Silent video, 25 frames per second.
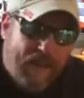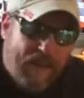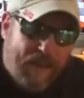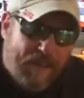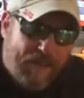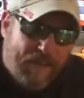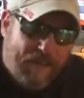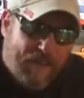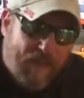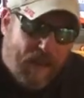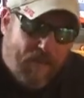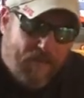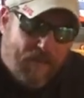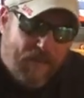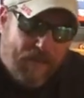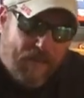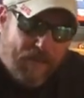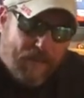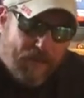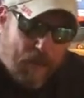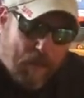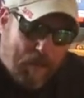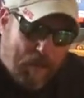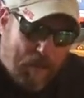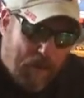itself
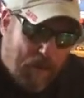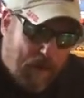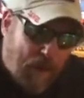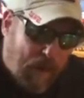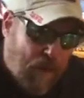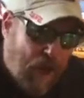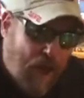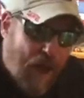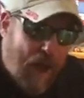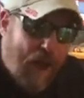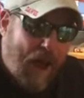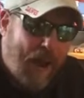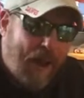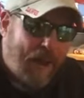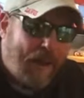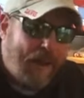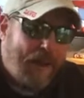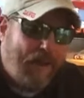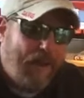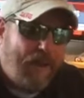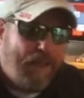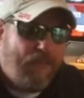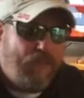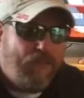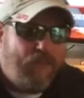is the plot.
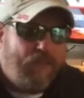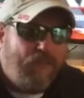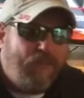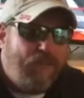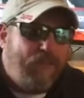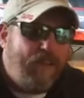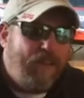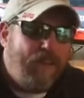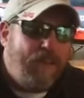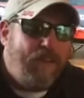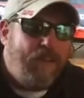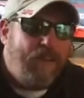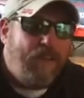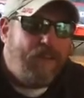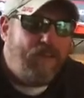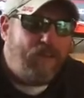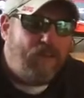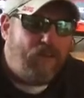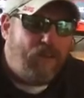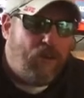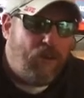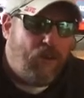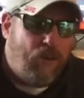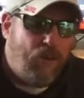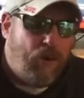And as you see
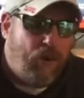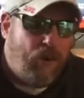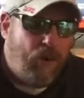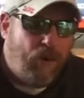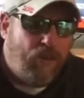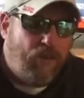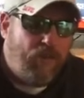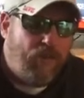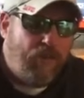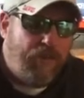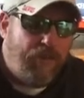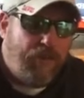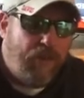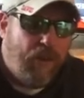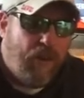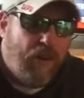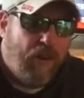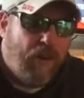this curse